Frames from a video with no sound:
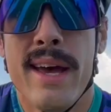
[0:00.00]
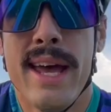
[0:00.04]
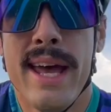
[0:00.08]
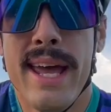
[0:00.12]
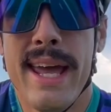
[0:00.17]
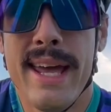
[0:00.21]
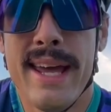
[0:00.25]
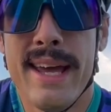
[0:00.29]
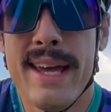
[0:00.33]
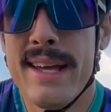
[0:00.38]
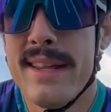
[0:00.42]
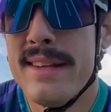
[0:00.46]

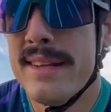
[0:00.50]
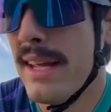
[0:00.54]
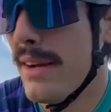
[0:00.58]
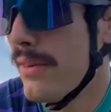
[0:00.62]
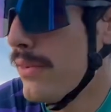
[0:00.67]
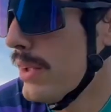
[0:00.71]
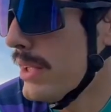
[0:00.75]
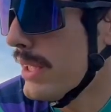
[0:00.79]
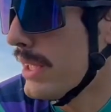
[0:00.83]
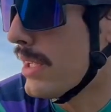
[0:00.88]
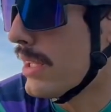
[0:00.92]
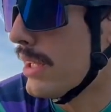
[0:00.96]
and they
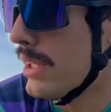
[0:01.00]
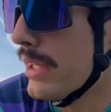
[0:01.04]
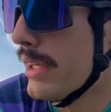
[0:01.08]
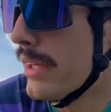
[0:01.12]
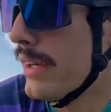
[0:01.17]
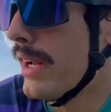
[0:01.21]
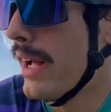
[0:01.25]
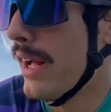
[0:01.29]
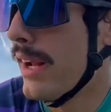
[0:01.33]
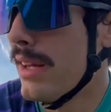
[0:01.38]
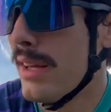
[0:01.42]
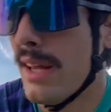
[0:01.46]
really
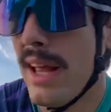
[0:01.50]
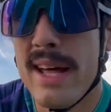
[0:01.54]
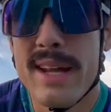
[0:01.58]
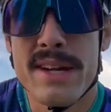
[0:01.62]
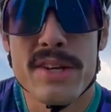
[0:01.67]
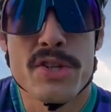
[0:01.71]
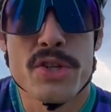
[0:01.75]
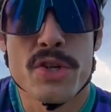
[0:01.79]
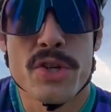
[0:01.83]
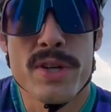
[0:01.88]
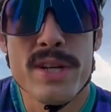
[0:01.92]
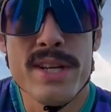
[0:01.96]
cleared out a lot of
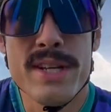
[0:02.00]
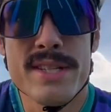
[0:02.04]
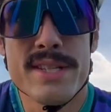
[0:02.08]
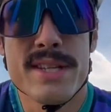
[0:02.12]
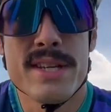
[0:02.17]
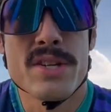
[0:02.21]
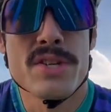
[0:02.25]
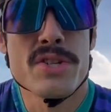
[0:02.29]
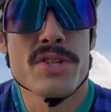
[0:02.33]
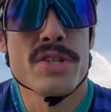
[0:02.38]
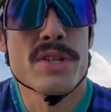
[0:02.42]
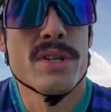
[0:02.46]
trees
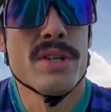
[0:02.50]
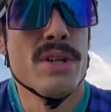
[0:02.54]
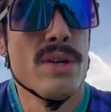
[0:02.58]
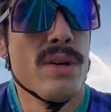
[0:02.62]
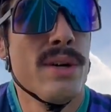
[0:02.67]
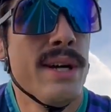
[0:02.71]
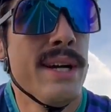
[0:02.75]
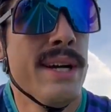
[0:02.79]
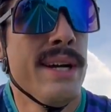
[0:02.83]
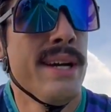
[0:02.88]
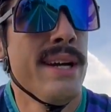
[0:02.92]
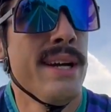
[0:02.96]
here, so
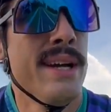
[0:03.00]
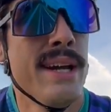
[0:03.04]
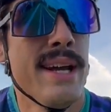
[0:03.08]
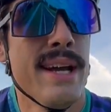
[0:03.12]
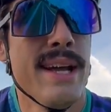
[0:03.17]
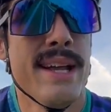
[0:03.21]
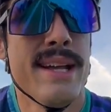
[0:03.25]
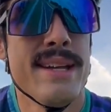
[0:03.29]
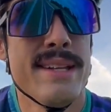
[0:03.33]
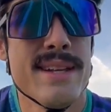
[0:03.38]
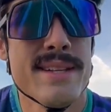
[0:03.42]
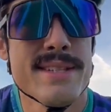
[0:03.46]

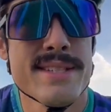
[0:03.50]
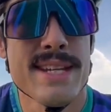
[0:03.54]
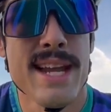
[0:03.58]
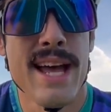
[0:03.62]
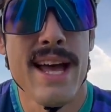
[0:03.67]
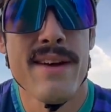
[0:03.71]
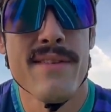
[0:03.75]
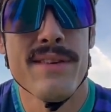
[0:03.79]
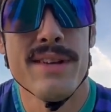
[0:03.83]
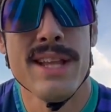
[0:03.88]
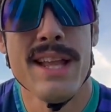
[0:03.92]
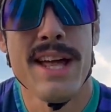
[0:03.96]
it doesn't
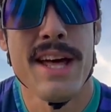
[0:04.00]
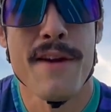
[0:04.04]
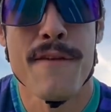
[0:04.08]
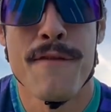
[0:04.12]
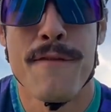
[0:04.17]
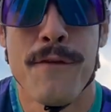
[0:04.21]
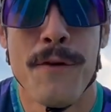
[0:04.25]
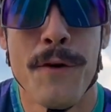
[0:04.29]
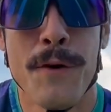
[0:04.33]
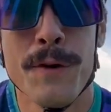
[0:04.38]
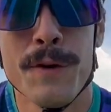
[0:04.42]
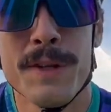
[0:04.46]
have a lot of
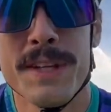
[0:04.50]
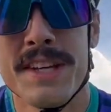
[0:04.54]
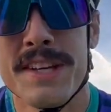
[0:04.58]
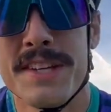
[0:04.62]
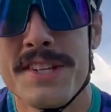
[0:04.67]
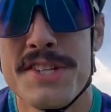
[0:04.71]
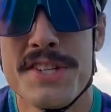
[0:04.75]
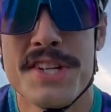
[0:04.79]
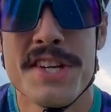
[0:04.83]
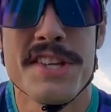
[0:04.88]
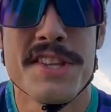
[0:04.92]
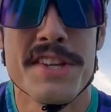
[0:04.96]

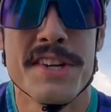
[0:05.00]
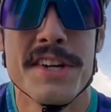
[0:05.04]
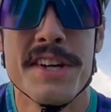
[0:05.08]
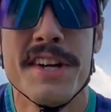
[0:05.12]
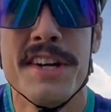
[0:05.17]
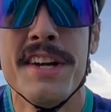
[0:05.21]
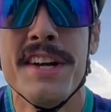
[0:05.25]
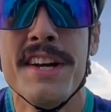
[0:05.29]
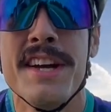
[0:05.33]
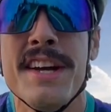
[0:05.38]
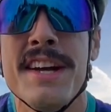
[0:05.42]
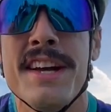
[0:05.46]
foliage either.
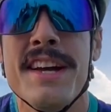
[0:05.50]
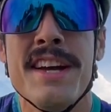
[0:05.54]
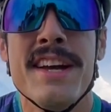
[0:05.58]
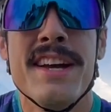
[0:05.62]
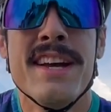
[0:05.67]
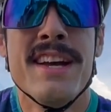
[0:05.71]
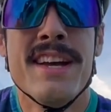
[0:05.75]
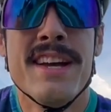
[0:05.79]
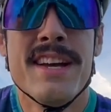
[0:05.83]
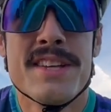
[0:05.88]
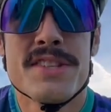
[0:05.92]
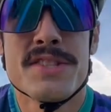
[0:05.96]

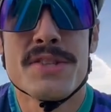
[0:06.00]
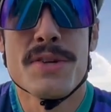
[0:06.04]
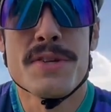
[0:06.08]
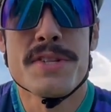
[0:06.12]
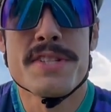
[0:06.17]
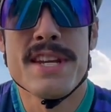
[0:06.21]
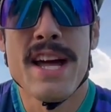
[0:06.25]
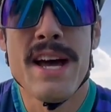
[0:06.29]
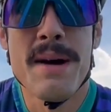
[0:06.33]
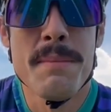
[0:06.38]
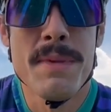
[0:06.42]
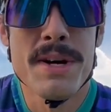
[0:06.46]
So it's
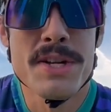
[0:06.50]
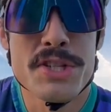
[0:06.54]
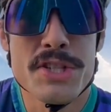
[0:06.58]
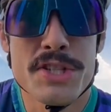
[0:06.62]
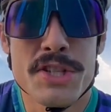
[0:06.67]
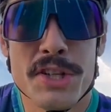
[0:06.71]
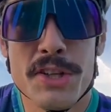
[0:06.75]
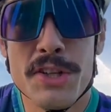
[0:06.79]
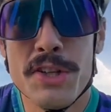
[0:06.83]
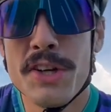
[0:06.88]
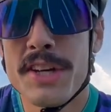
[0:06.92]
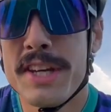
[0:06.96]
not much
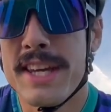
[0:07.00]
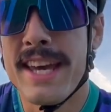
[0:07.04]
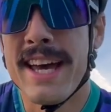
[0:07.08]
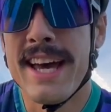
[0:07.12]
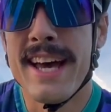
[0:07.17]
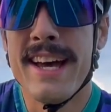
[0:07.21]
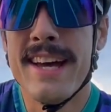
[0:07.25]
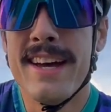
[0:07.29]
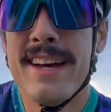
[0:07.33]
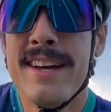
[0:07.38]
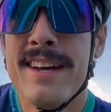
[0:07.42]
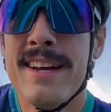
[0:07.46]
to look
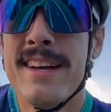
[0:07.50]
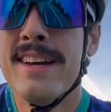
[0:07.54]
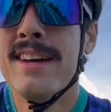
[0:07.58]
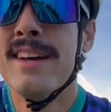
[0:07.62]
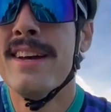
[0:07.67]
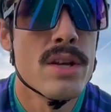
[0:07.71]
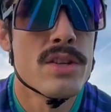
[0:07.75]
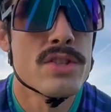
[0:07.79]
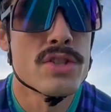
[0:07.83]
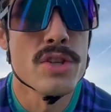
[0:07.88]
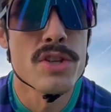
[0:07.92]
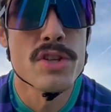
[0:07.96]
at.
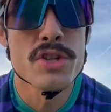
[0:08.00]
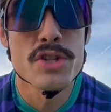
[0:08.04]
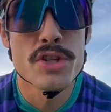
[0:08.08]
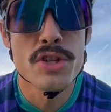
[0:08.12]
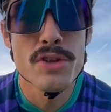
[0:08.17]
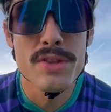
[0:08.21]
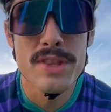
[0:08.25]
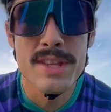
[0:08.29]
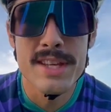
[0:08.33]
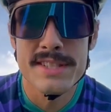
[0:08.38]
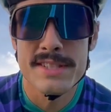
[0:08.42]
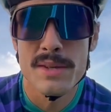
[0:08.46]
So there's
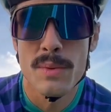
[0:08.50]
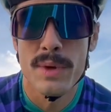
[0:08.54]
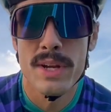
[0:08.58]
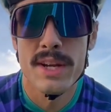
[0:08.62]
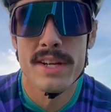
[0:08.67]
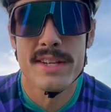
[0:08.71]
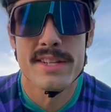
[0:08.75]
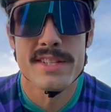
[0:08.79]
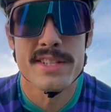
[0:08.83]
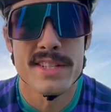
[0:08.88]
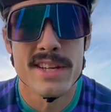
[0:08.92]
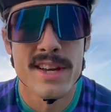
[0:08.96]
two things I want
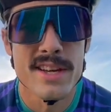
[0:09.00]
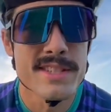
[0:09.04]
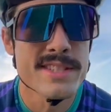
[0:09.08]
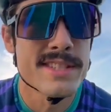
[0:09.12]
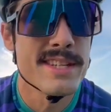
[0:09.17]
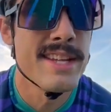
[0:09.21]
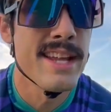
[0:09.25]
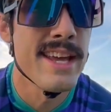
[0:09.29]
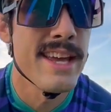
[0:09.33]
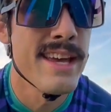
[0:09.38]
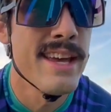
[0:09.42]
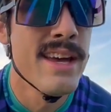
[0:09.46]
to discuss
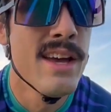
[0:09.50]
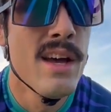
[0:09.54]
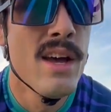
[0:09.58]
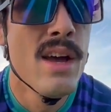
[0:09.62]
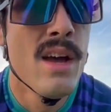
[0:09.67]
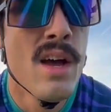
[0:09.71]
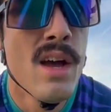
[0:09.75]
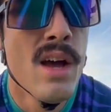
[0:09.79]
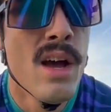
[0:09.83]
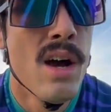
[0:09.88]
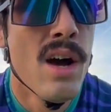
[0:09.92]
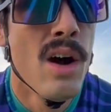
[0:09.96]
today.
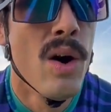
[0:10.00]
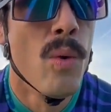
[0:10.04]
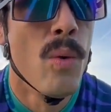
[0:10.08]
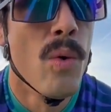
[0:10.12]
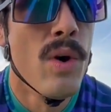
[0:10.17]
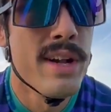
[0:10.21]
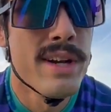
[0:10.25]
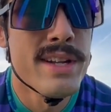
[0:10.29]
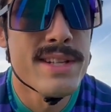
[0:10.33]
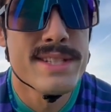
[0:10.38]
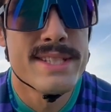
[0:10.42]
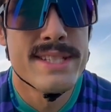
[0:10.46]

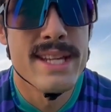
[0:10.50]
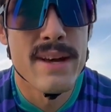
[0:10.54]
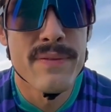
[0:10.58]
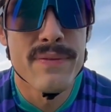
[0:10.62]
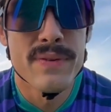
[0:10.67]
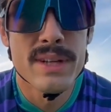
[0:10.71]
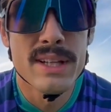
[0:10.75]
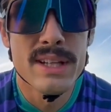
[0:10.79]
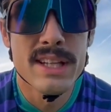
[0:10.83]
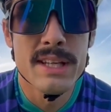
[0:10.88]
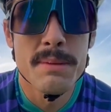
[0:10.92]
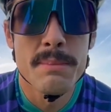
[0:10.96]
One is
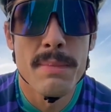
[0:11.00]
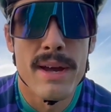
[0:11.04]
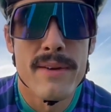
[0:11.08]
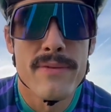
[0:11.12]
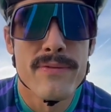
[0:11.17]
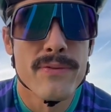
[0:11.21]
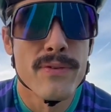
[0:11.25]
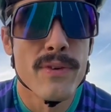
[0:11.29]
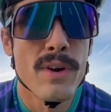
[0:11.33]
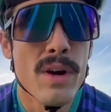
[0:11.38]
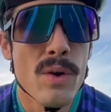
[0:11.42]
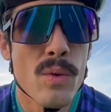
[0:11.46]
definitely my
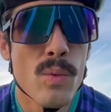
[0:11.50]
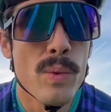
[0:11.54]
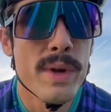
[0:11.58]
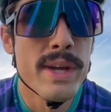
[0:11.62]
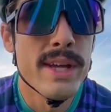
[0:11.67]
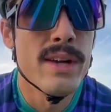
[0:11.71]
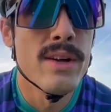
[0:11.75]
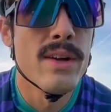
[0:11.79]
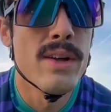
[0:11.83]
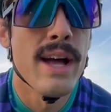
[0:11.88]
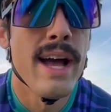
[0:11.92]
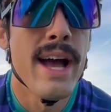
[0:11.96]
front
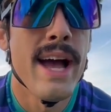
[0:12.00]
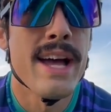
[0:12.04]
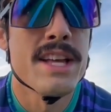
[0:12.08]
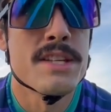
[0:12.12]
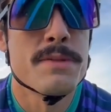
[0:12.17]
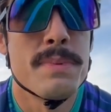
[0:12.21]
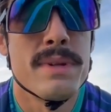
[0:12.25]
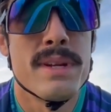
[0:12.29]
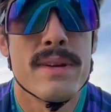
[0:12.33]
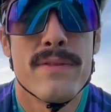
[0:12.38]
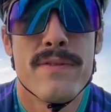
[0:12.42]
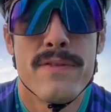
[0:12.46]
wheel has
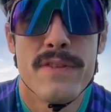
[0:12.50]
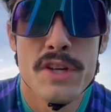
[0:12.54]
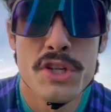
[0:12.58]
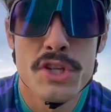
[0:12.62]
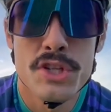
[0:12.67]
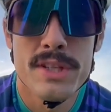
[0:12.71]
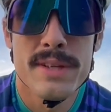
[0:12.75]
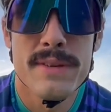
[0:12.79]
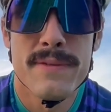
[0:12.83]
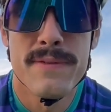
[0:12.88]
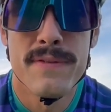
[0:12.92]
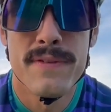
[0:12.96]
been
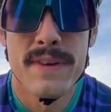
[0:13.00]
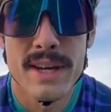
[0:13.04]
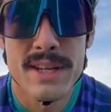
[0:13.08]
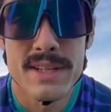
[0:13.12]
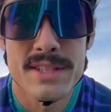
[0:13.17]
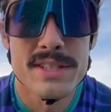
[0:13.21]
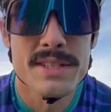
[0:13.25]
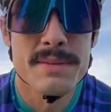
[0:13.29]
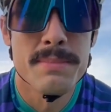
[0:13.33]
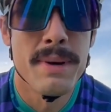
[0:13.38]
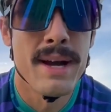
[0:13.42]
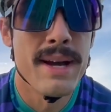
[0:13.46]
officially
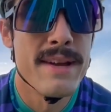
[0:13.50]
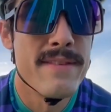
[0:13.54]
fixed by